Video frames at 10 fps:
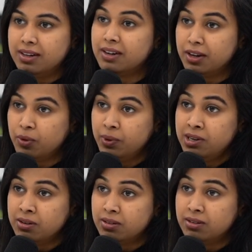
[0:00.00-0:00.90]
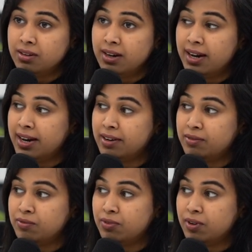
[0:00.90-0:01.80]
renew it,
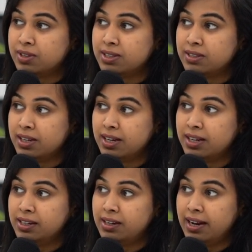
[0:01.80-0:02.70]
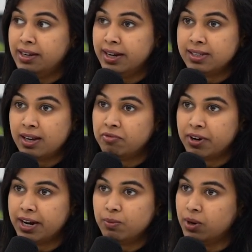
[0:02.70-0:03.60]
and for say 10 days I
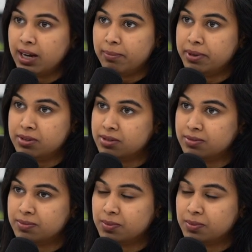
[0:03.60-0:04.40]
forget. What happens?